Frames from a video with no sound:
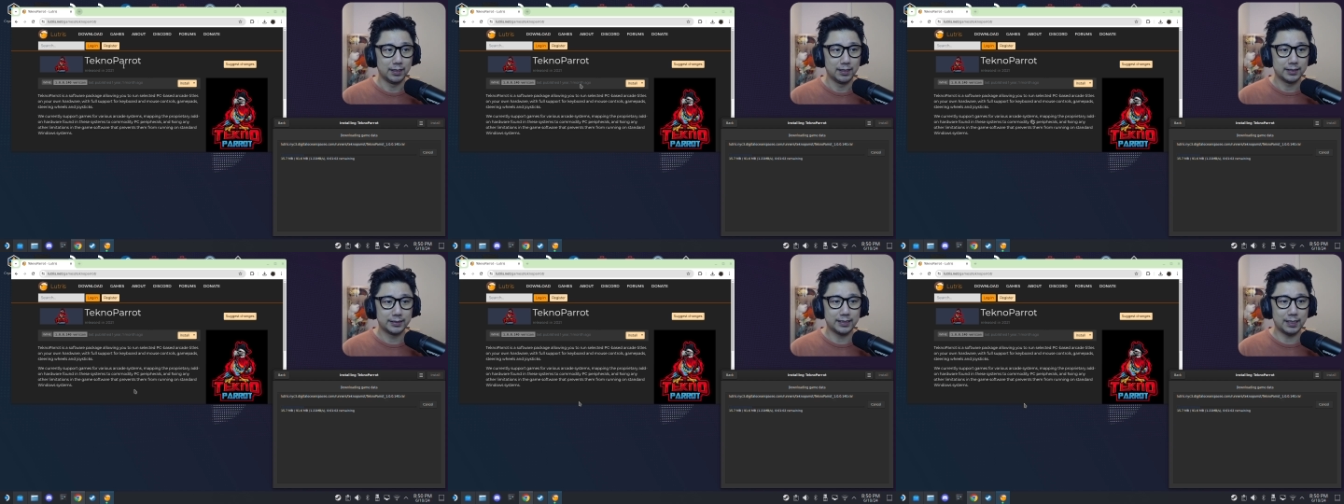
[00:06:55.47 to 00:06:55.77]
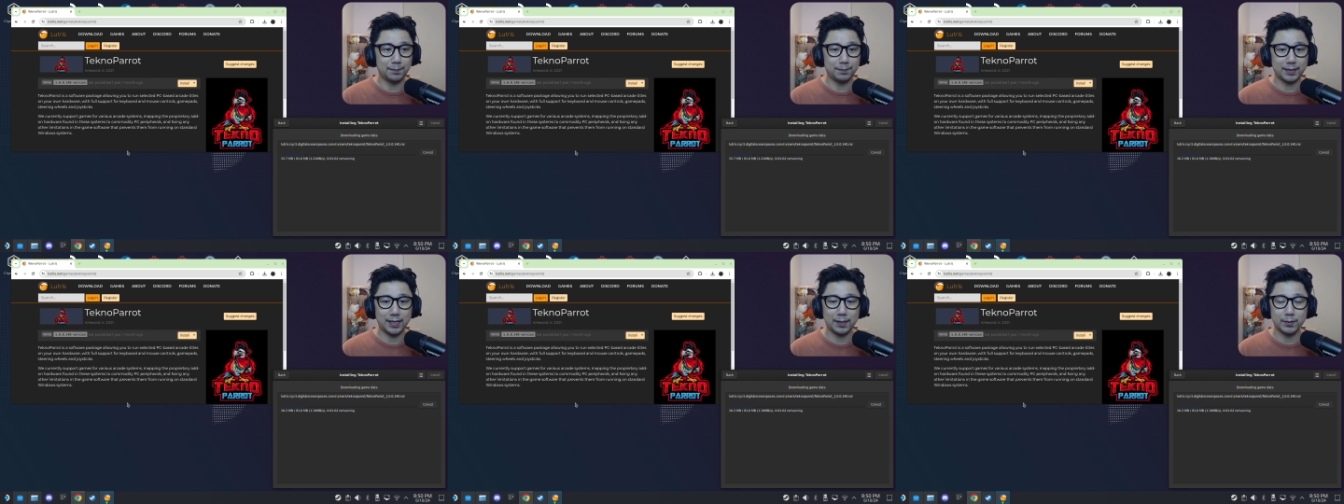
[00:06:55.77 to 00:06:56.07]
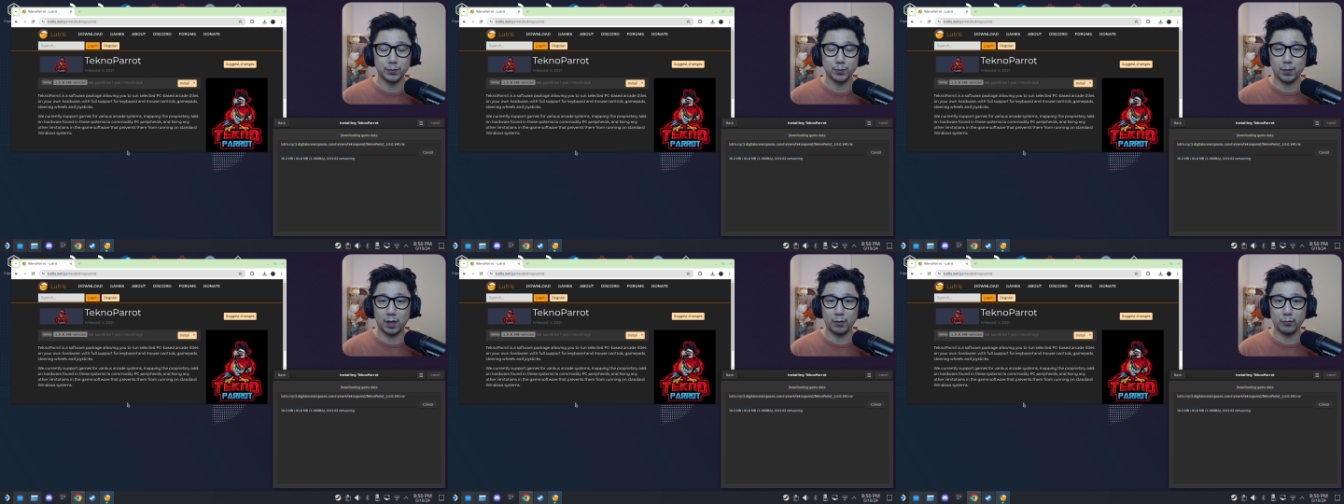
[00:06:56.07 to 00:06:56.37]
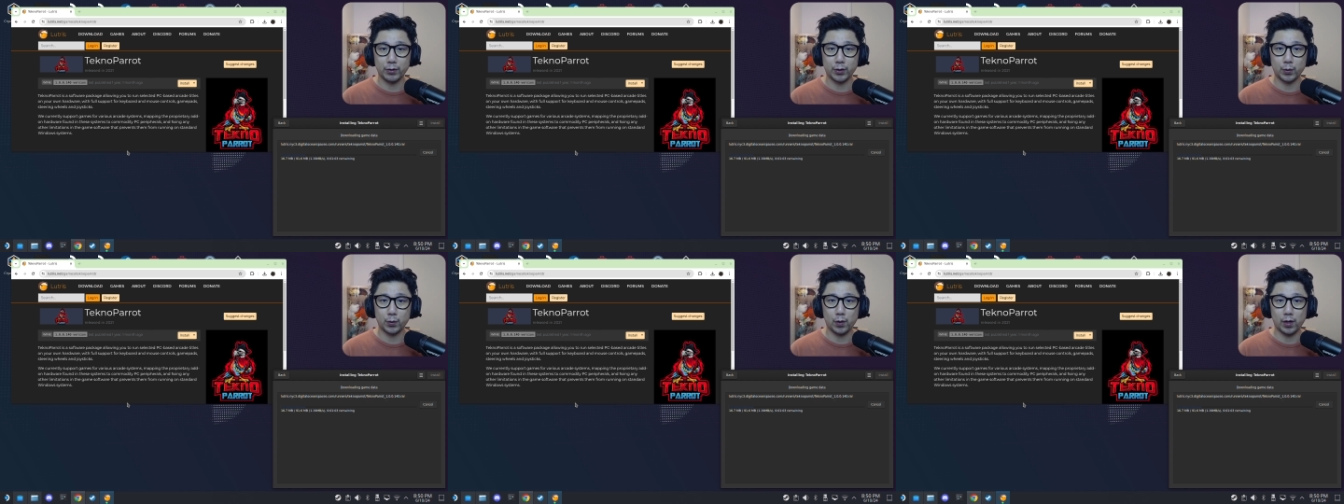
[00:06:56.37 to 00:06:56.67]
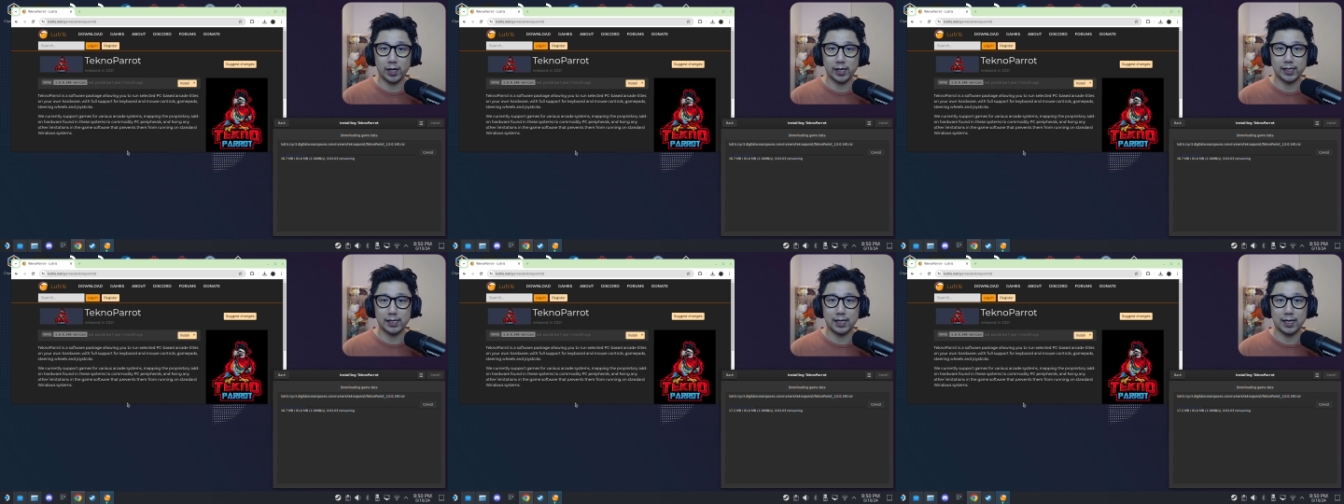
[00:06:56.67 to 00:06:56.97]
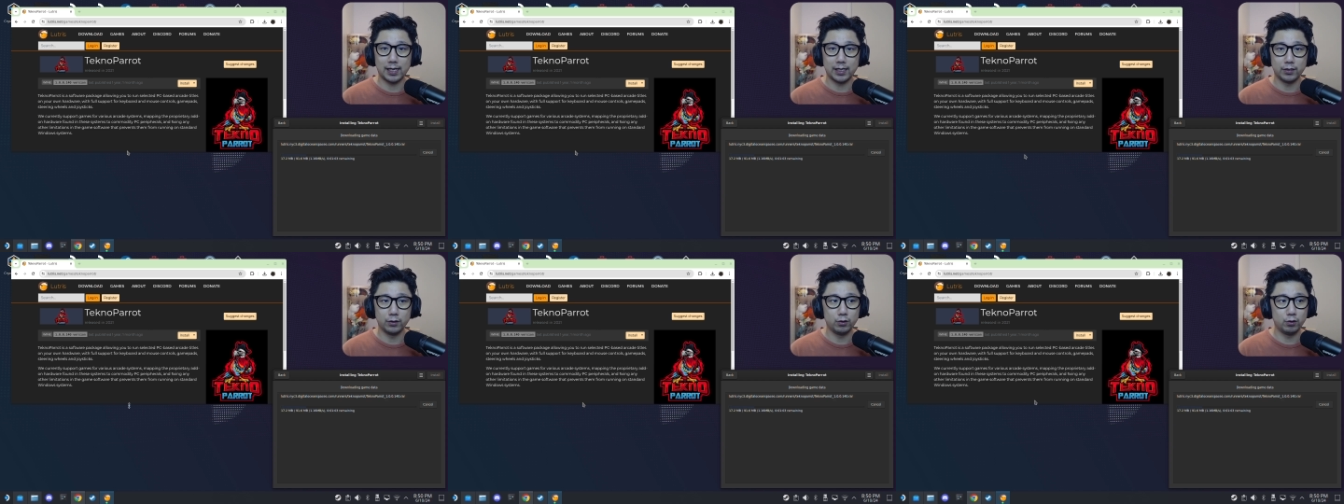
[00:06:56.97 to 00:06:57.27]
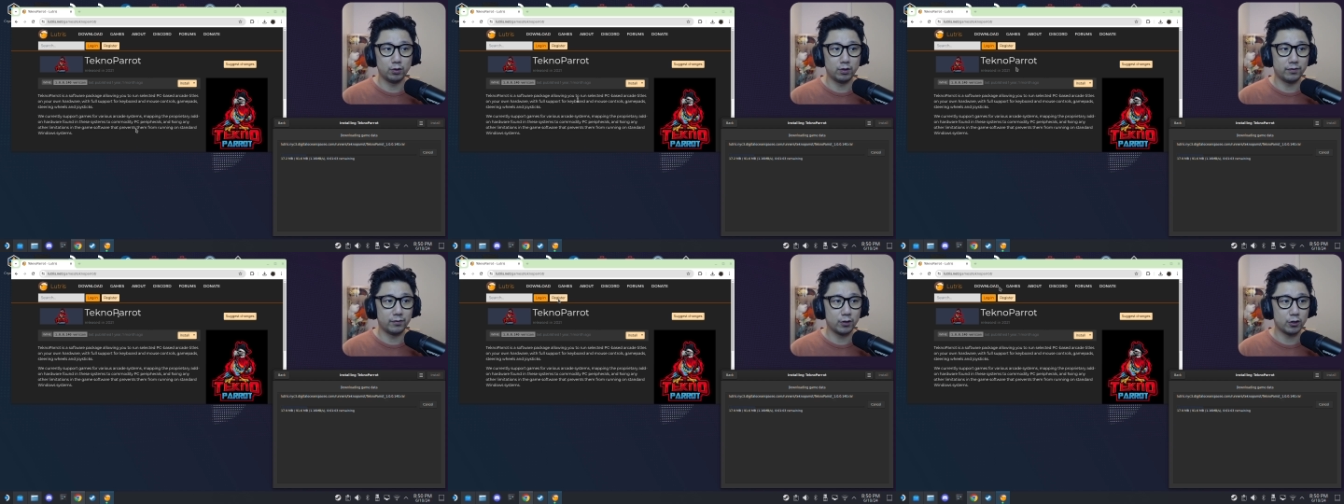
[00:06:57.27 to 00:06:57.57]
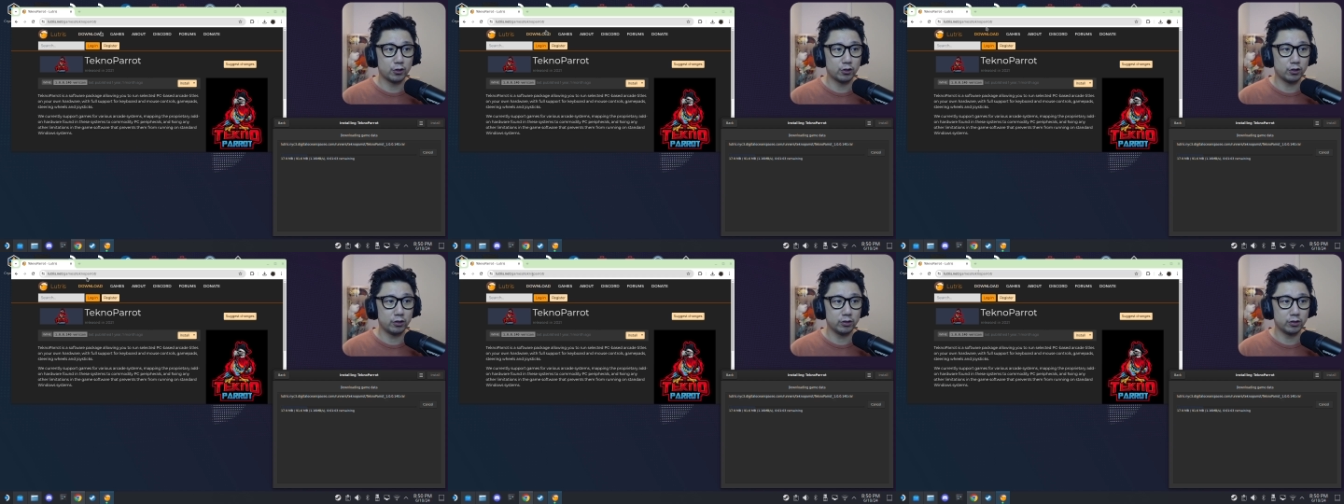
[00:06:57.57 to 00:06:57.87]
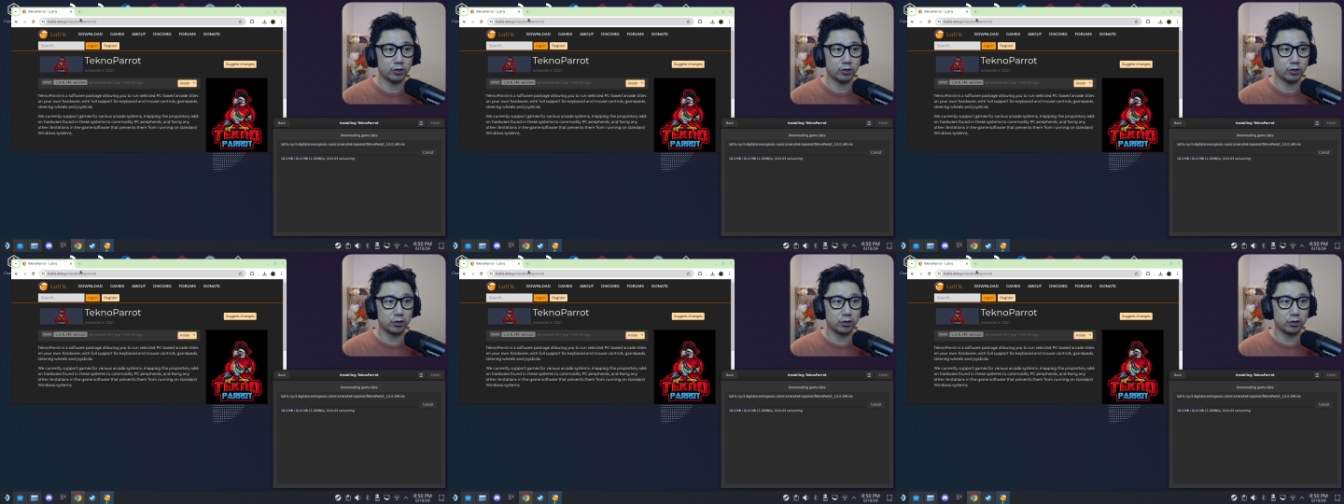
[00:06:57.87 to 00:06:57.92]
Some games might require a newer version.